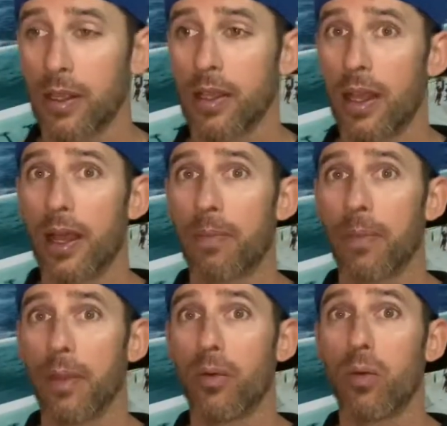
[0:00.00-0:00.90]

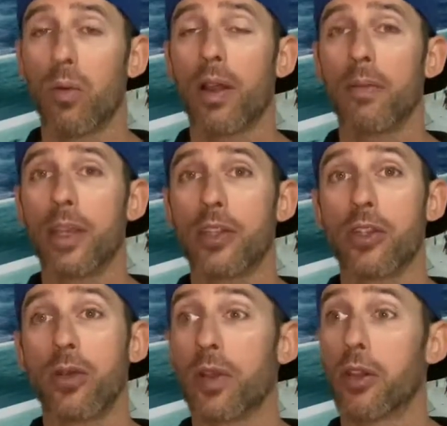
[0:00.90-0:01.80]
We want to make sure that
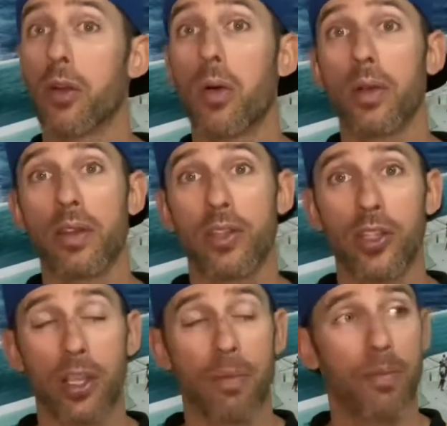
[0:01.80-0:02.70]
when you're going to the
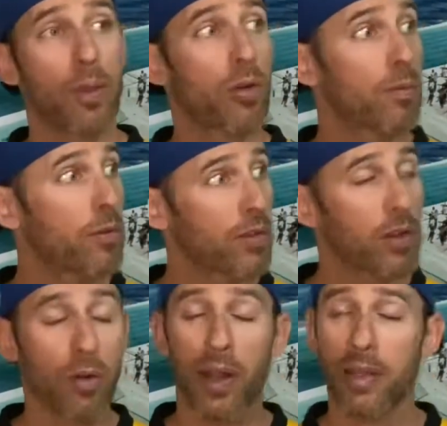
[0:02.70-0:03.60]
gym or moving
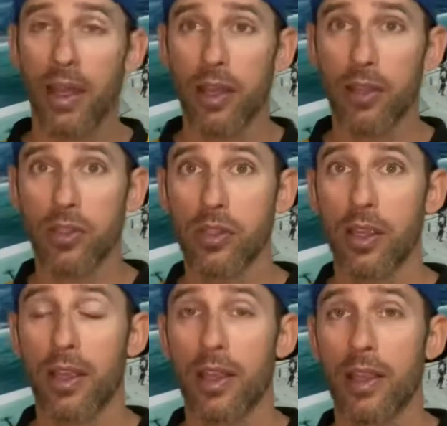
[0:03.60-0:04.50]
around the house,
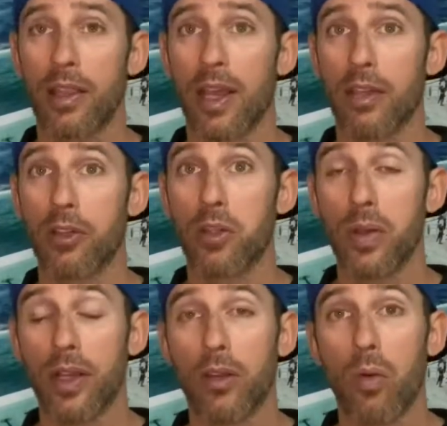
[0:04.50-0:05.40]
that you're doing
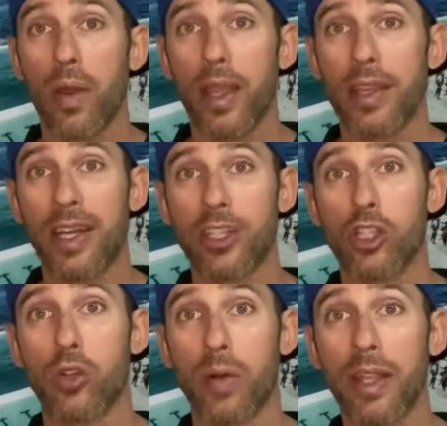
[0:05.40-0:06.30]
it in a way that's
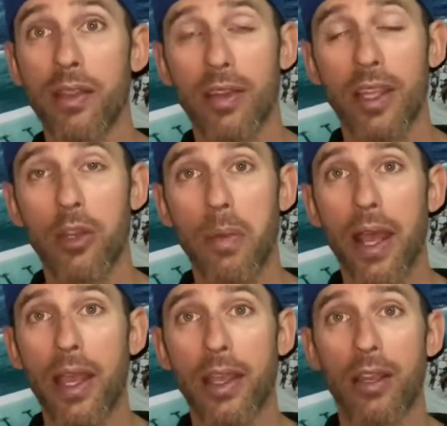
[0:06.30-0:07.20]
strengthening your
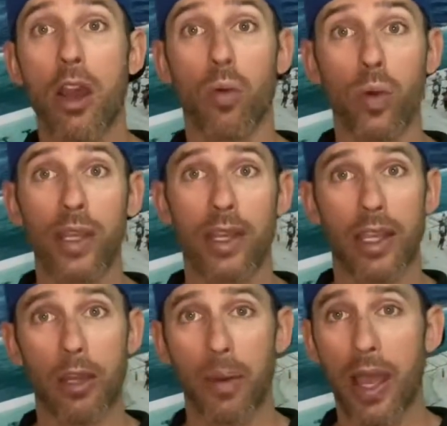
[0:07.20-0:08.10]
back, not weakening
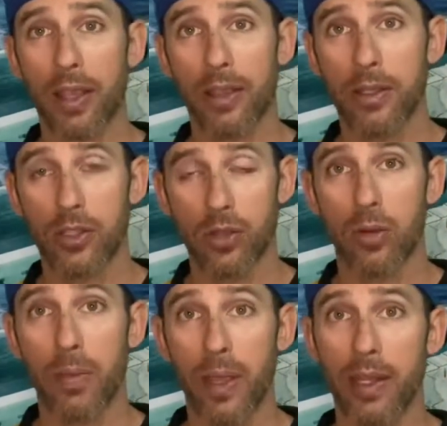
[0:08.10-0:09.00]
your back. So
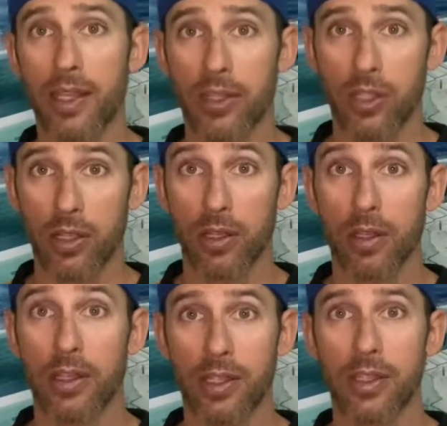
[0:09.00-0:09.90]
pay attention.
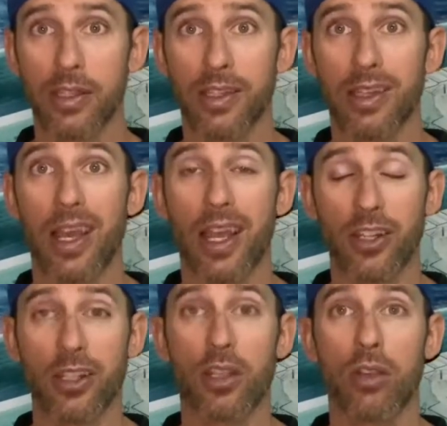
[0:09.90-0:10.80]
This is
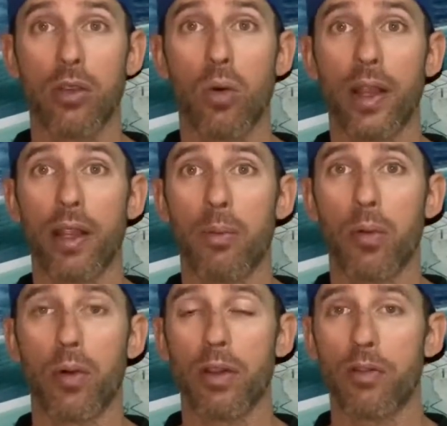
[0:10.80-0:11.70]
actually quite
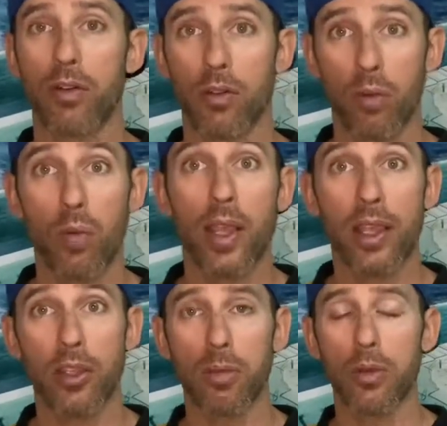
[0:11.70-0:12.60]
important for the way that
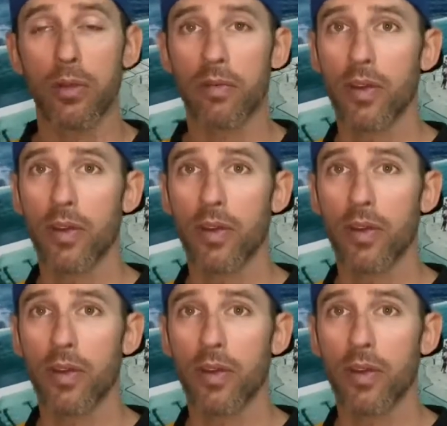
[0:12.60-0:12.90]
you move.